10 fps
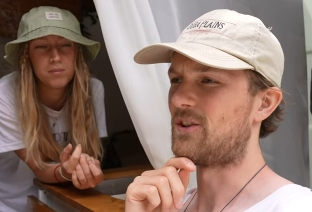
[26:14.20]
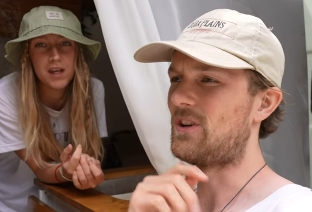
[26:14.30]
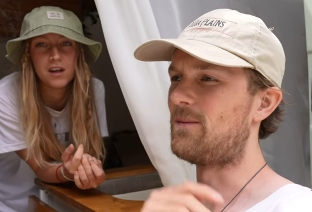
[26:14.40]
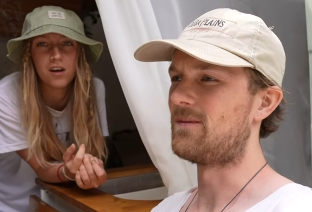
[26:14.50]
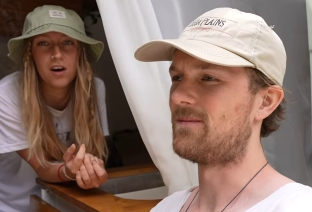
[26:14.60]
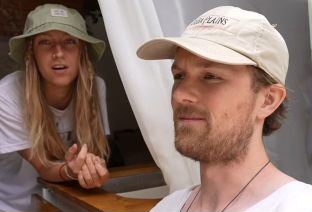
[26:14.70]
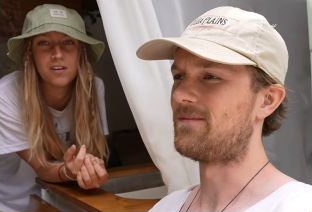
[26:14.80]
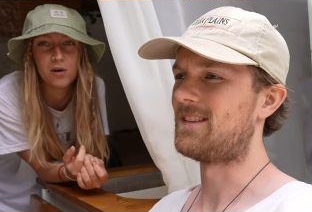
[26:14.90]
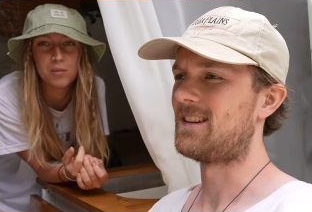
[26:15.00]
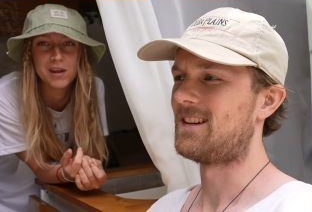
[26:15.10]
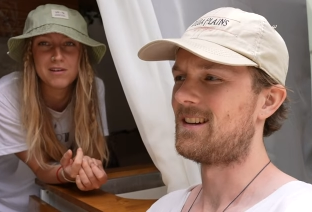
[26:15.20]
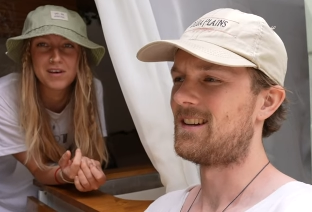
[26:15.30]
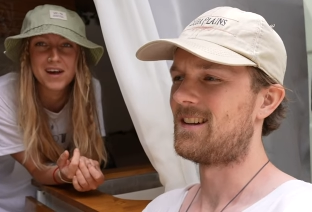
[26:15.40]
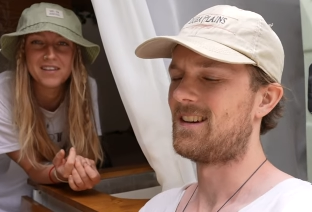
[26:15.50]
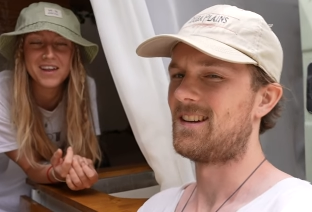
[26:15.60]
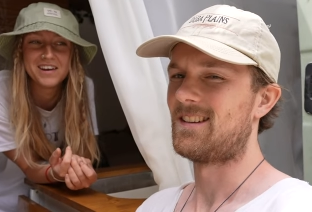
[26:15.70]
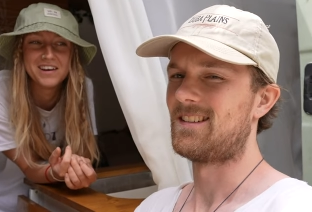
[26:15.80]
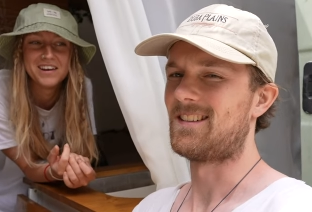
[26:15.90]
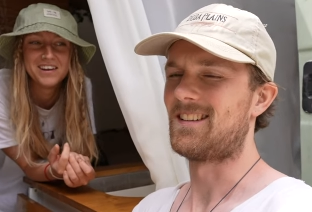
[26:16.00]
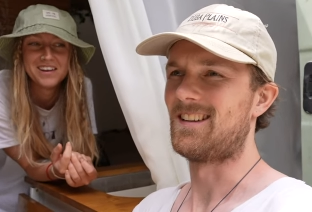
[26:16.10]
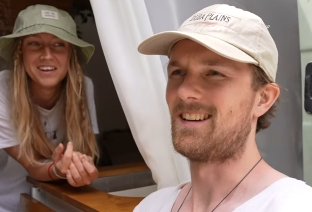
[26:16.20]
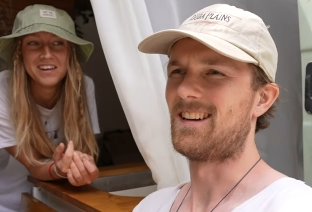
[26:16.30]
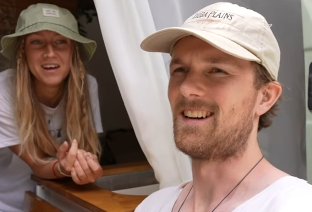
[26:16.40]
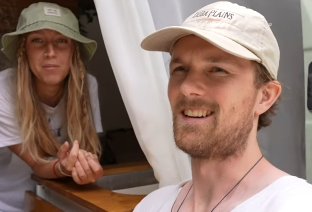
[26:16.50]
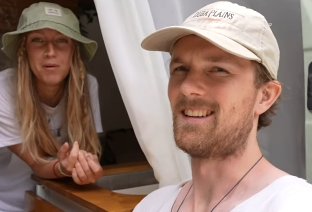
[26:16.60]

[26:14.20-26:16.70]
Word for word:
Speaker 1: be in a car, not be in a van then. Yeah.